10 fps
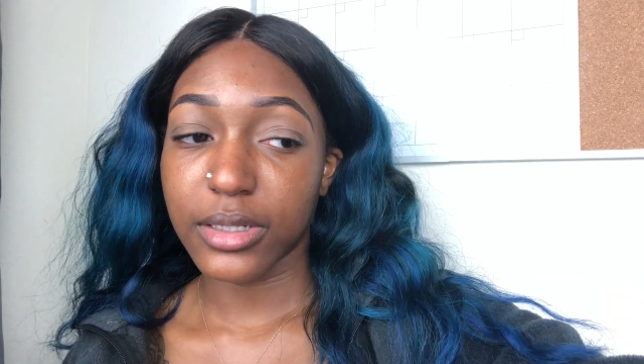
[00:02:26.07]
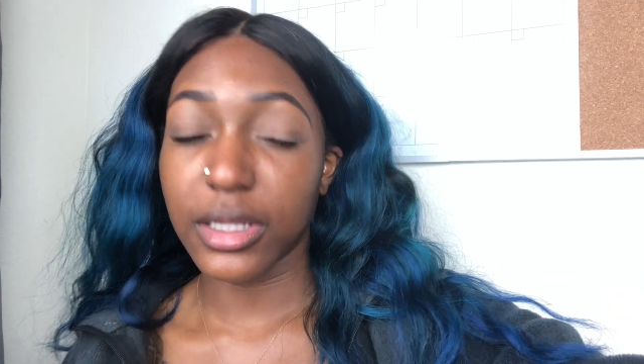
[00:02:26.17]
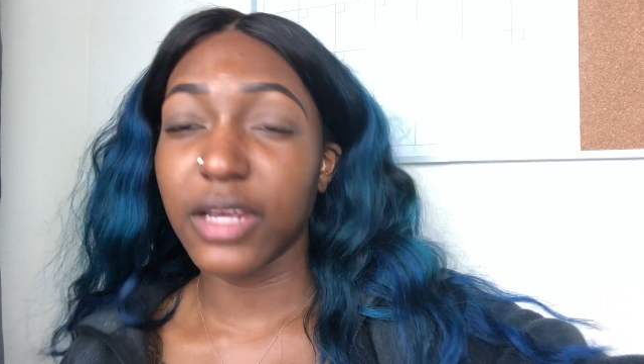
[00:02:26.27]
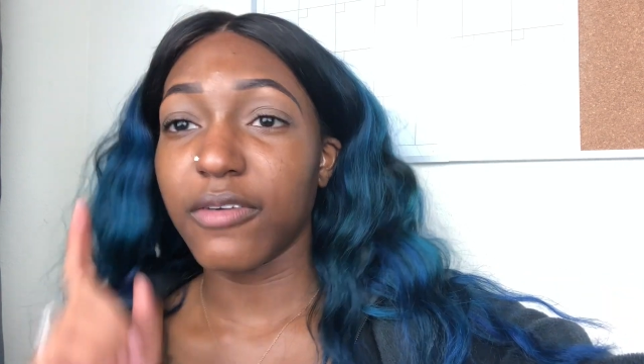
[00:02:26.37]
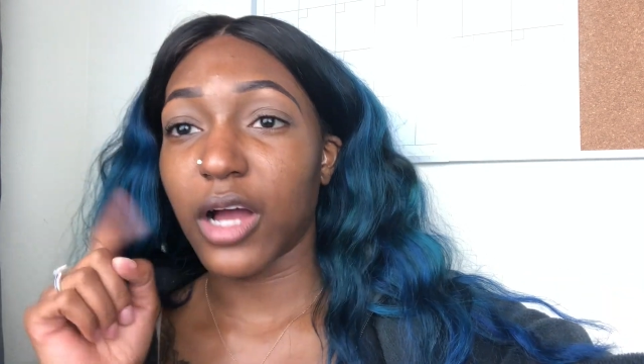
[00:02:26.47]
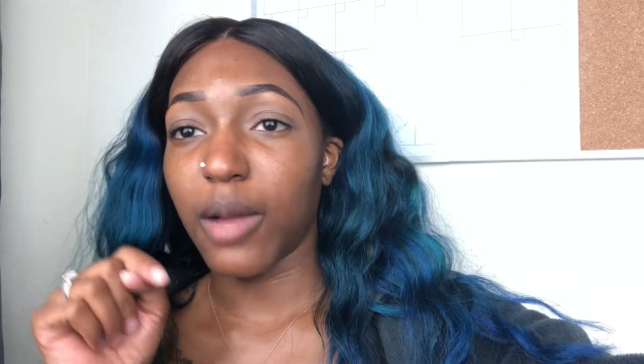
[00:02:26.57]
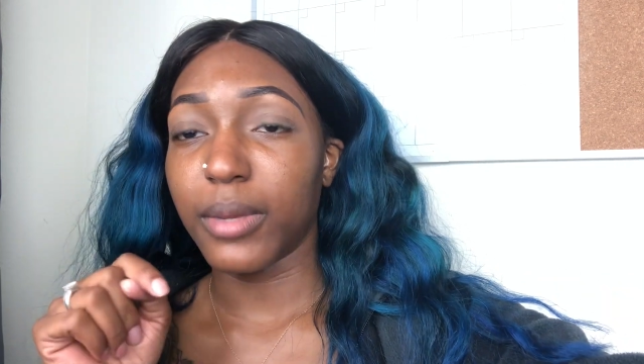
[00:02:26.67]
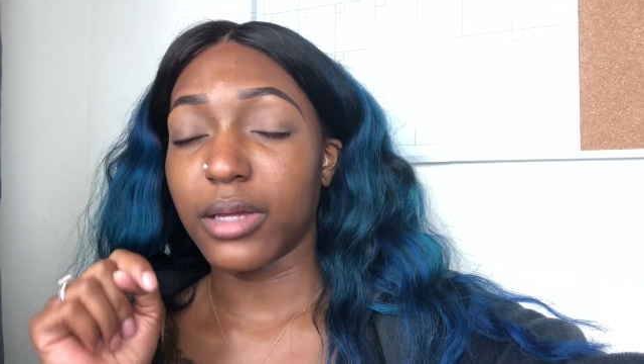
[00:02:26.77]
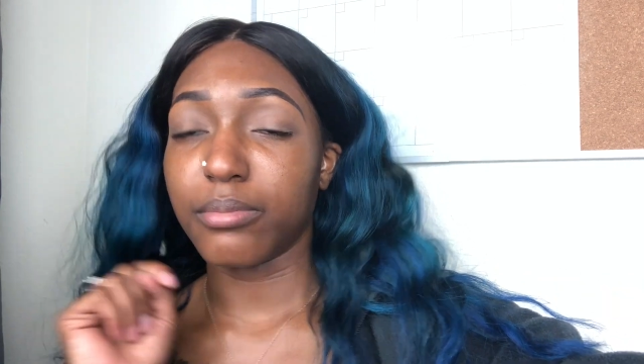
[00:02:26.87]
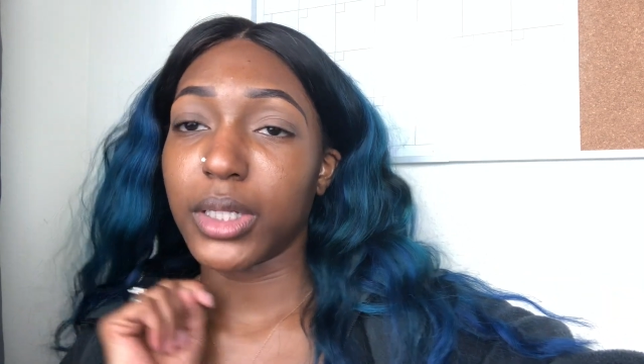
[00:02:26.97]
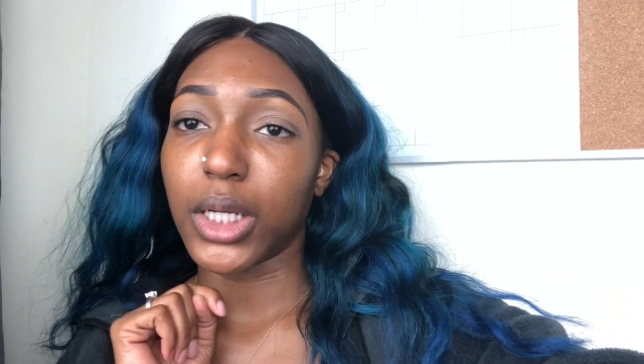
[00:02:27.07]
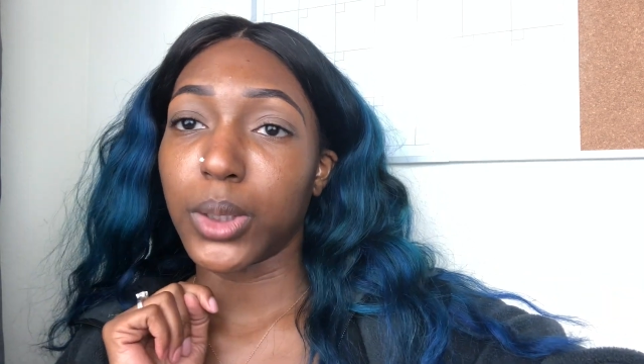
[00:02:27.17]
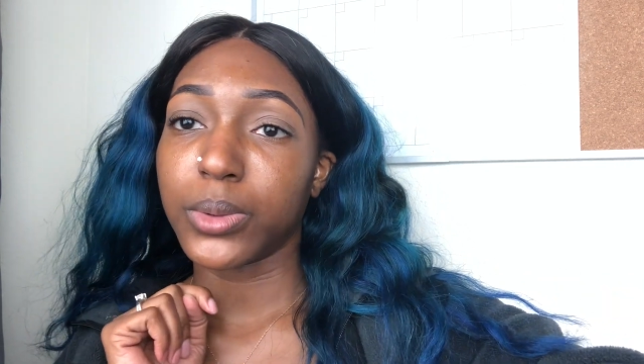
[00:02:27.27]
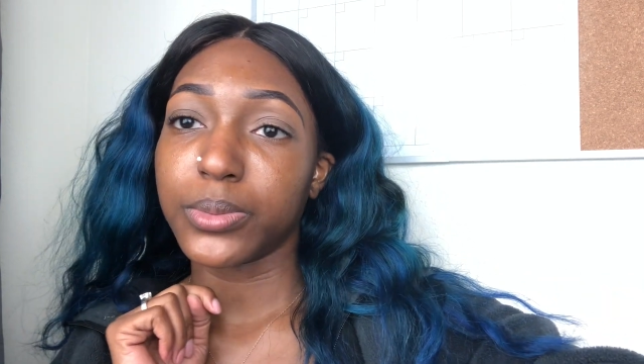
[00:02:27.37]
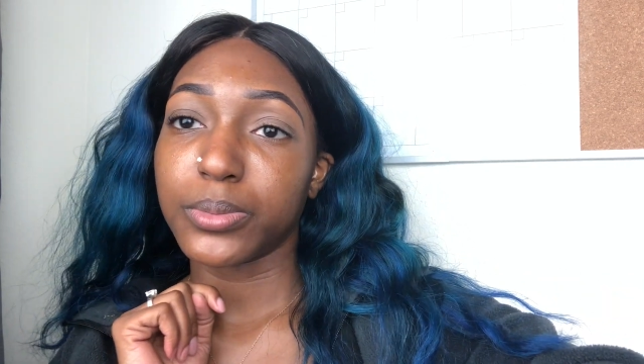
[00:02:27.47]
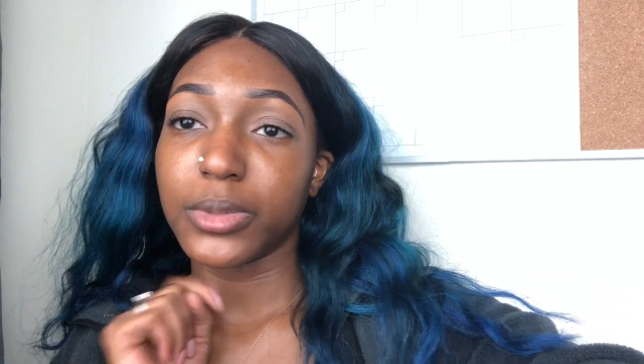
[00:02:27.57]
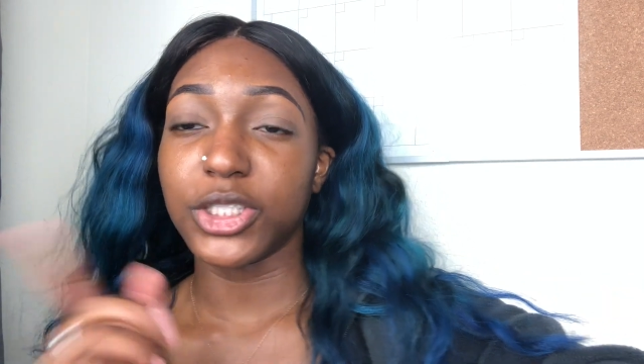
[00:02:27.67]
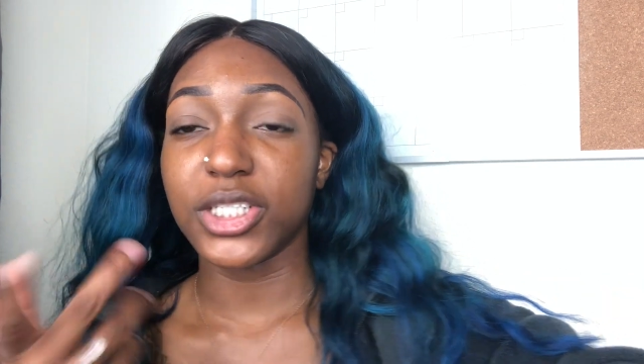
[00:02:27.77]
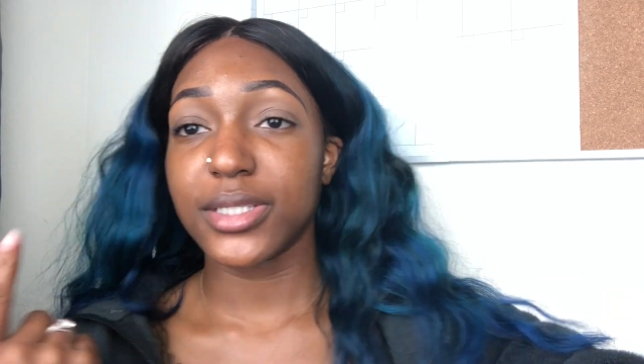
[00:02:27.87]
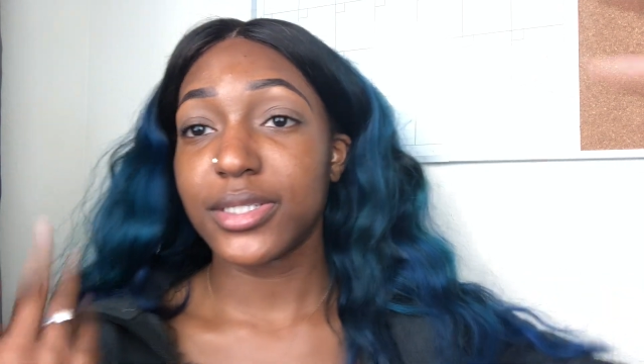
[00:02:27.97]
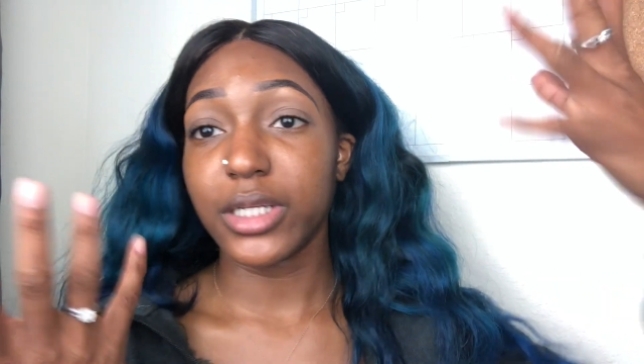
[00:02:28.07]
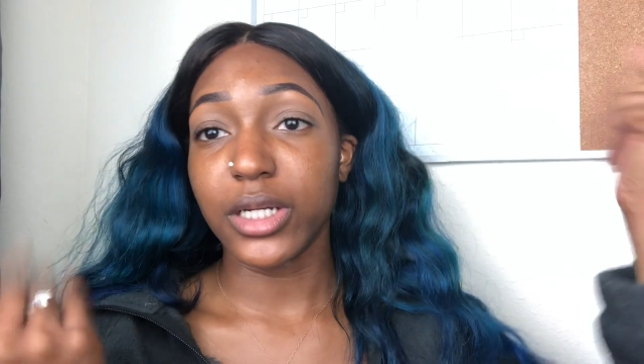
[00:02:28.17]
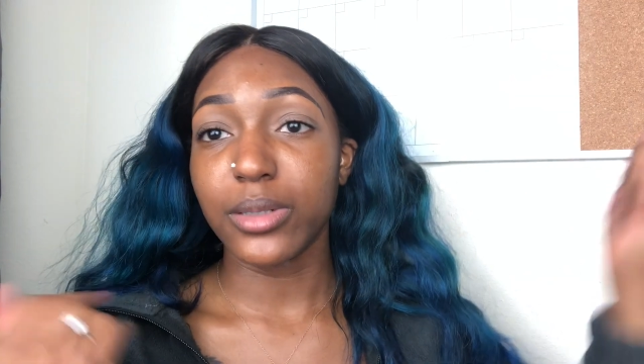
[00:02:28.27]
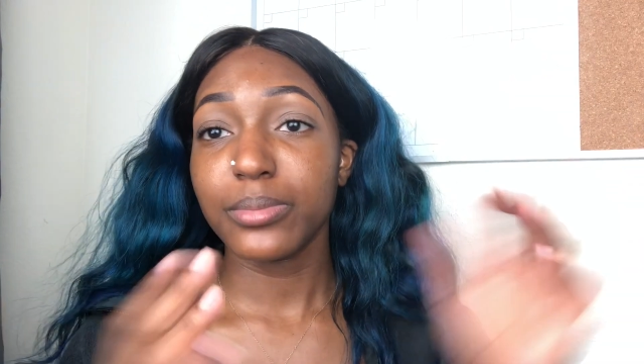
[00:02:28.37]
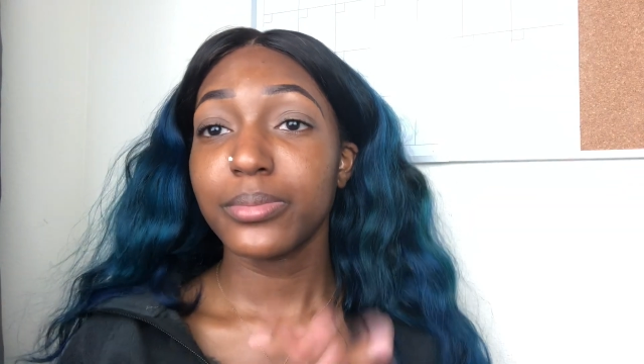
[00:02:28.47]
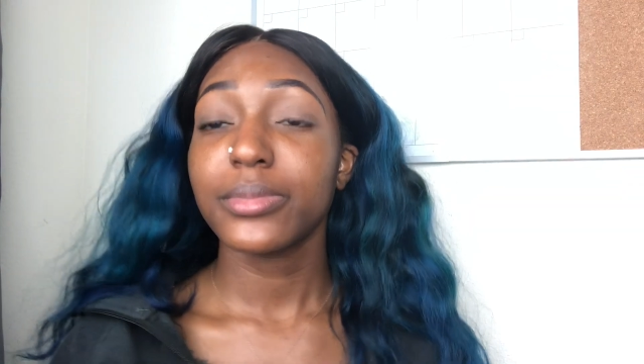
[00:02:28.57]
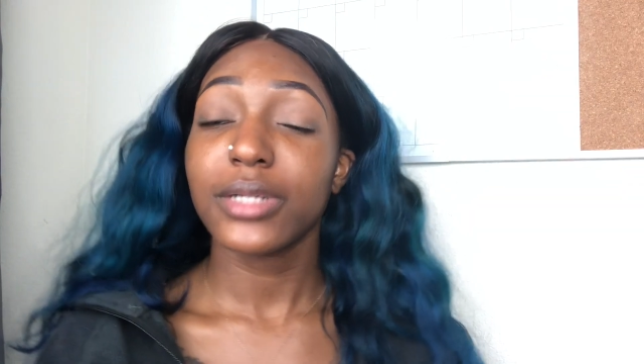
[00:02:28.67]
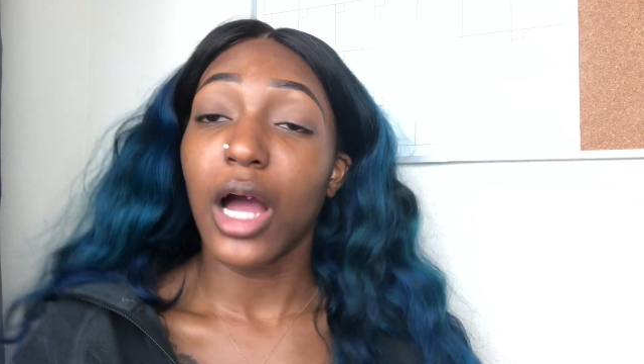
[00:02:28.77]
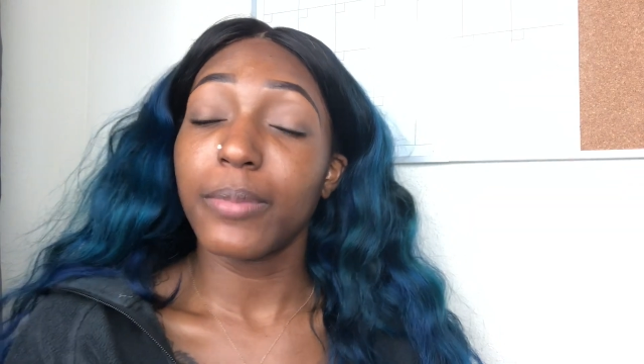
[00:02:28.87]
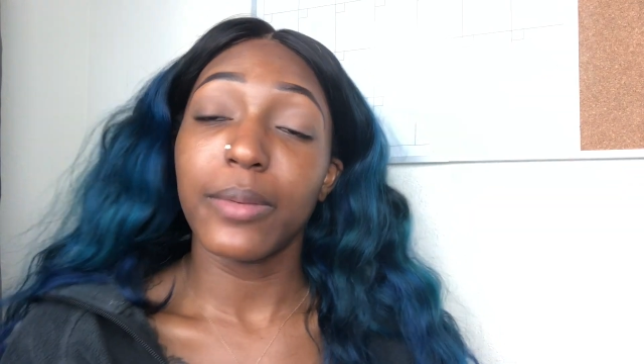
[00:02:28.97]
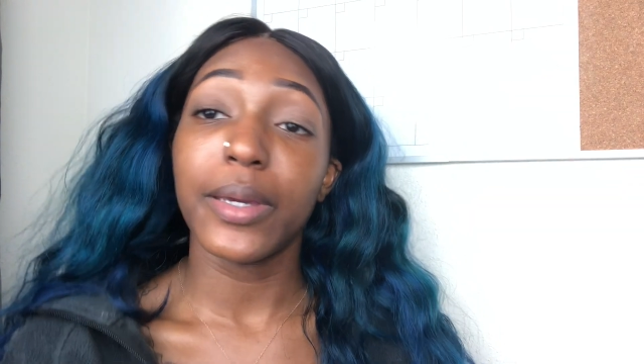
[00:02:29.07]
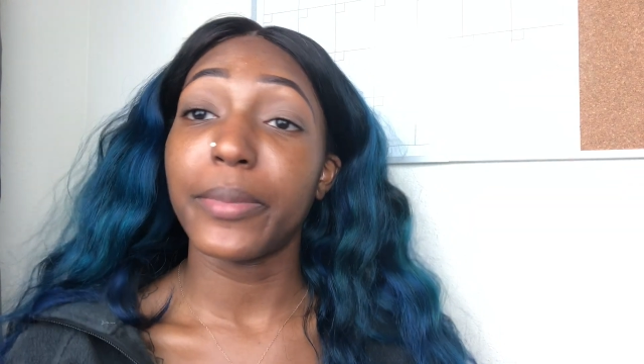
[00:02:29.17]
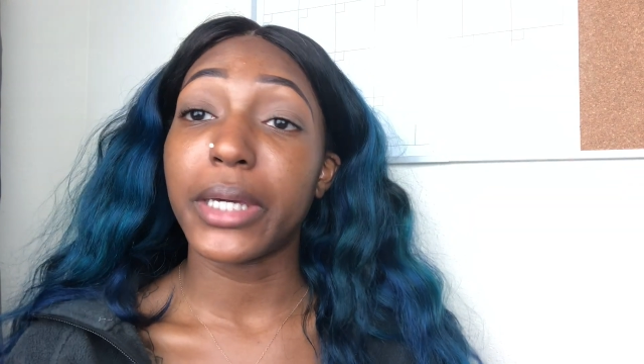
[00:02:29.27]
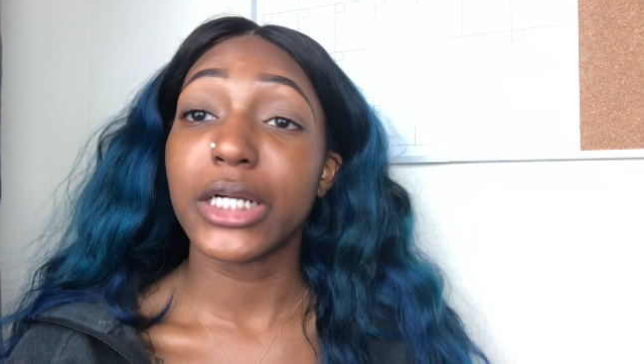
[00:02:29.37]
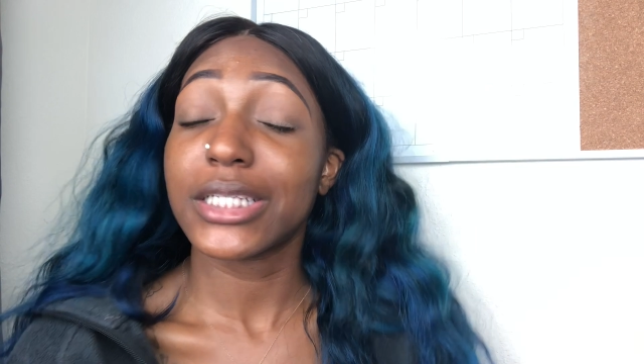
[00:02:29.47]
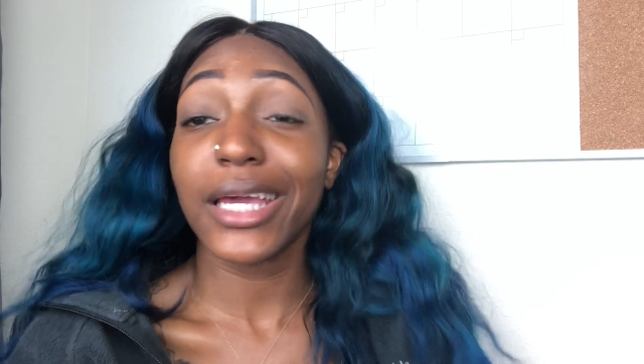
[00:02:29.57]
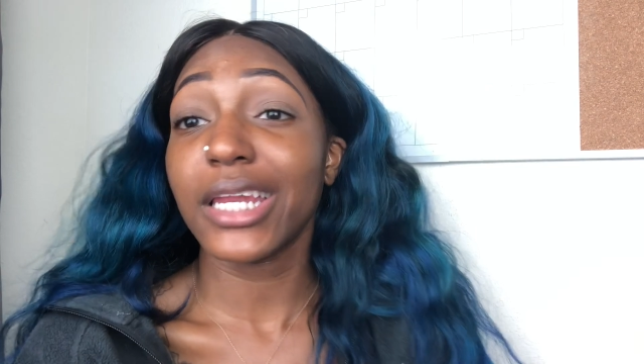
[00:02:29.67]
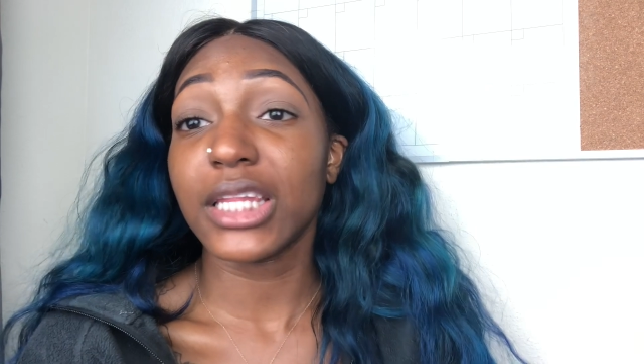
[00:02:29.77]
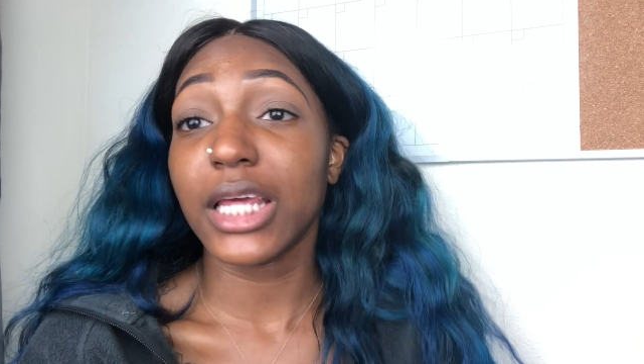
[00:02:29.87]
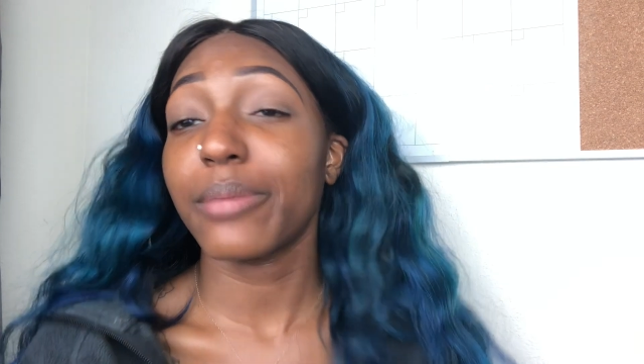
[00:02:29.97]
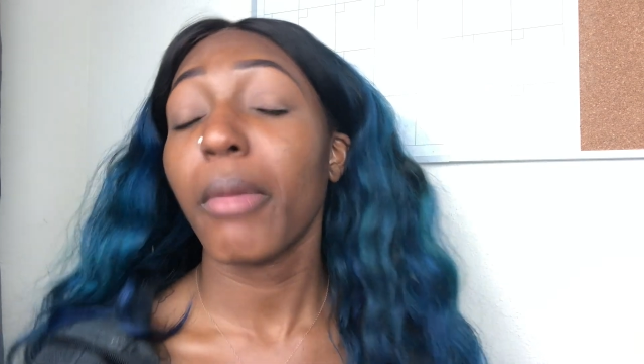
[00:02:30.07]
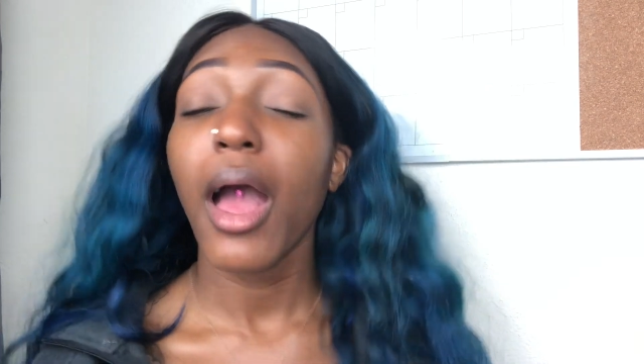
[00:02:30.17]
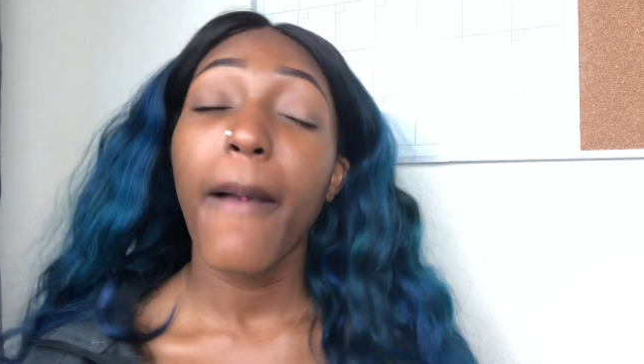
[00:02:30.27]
leave a comment below and just, compliment me or say anything.